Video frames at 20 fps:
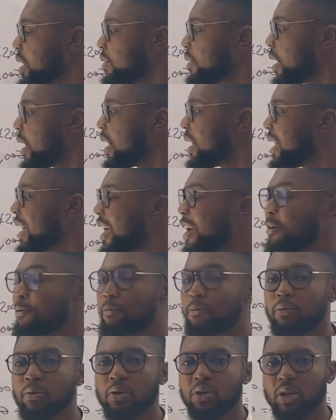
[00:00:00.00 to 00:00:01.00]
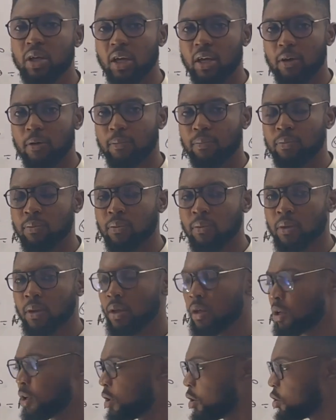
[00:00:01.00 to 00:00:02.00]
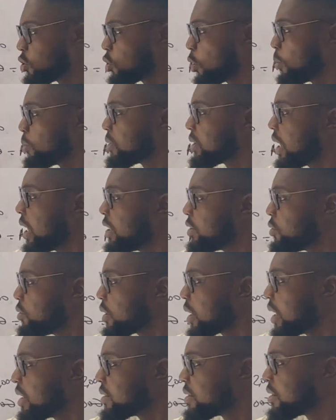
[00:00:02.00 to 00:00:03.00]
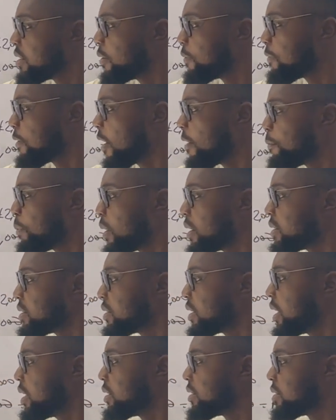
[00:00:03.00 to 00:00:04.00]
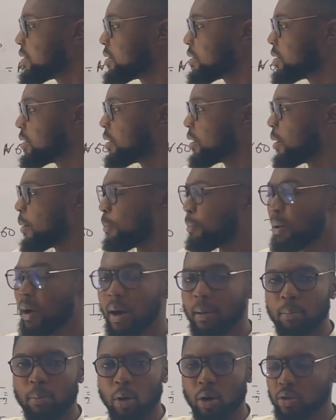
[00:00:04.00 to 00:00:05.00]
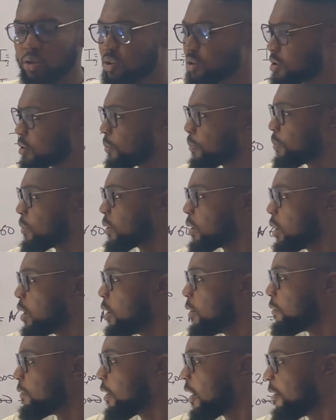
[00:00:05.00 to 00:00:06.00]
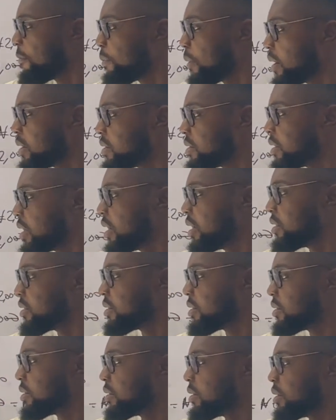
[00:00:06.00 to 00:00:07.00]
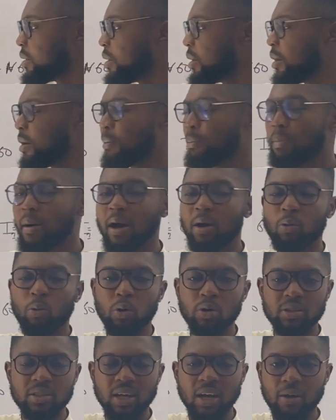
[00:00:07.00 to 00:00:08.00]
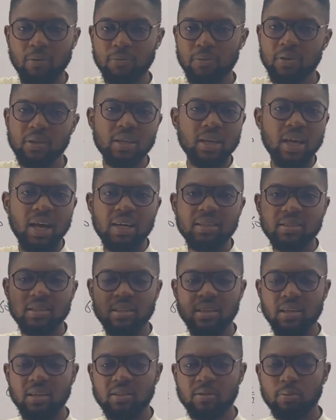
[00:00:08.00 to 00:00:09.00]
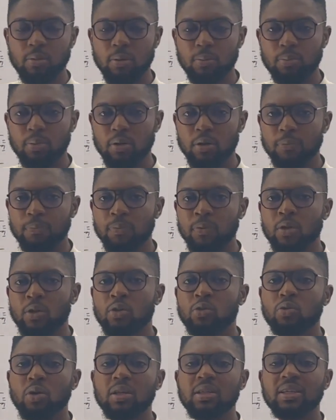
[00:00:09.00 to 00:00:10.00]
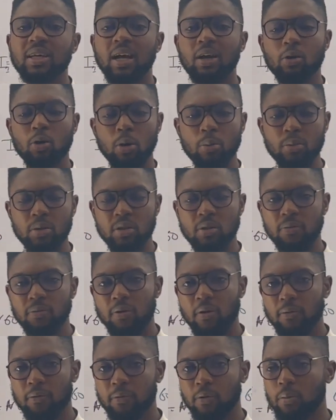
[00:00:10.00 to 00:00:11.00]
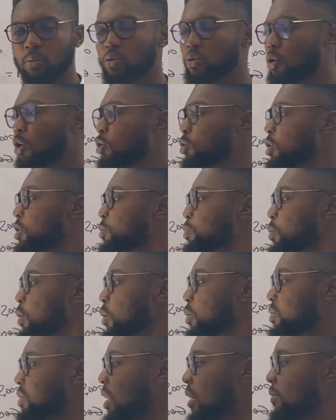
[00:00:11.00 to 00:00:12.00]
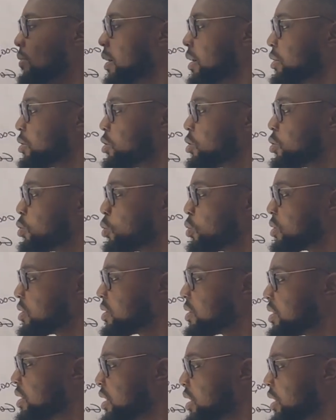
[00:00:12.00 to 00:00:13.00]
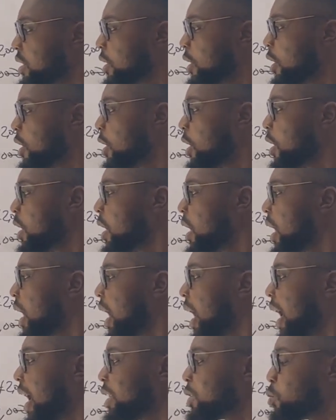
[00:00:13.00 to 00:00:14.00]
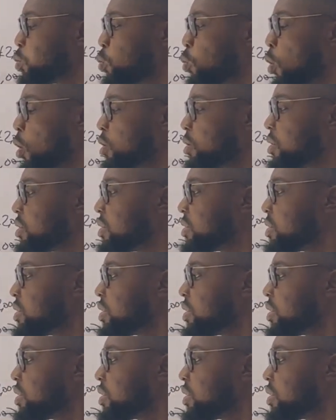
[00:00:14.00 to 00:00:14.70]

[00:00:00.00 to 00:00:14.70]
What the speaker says: naira every year. Sometimes you can see 5% per month, 5% per quarter of a year, as the case may be. So it can come in different forms. So always be observant to see at what